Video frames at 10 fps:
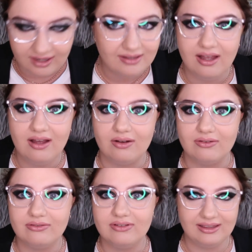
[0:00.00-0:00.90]
I
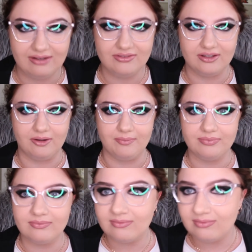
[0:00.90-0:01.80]
love
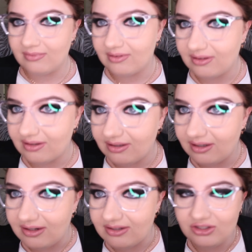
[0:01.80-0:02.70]
them.
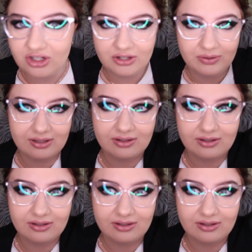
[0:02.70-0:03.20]
I'll just show you a